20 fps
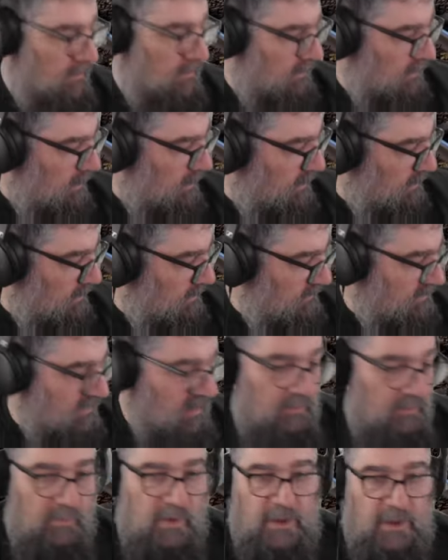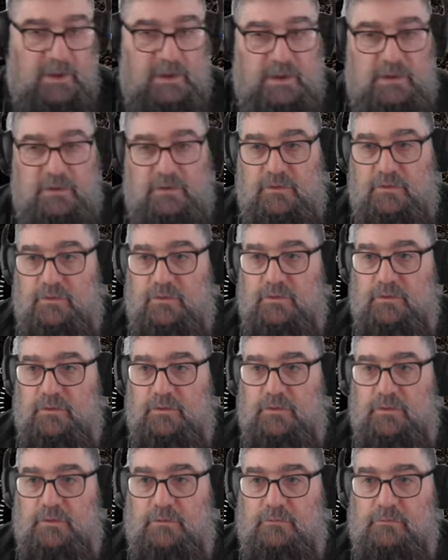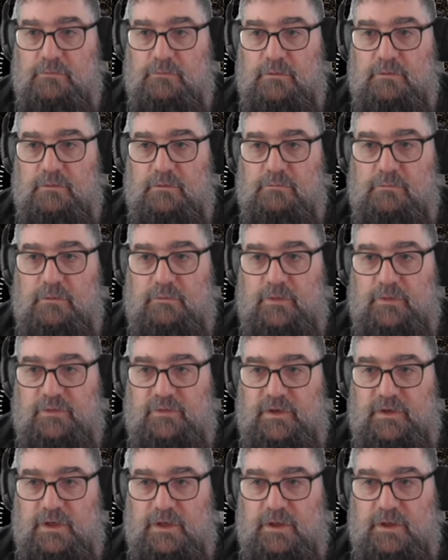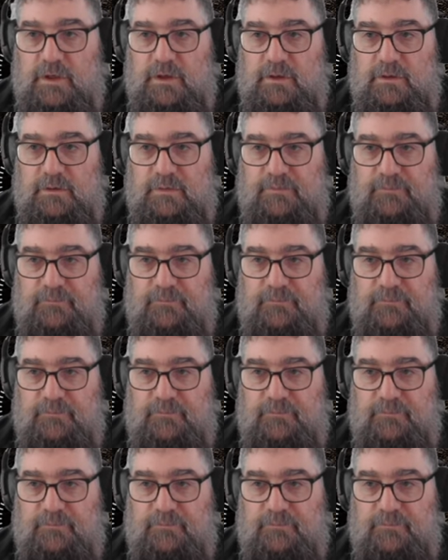Alright, let's come back into reverse gear now.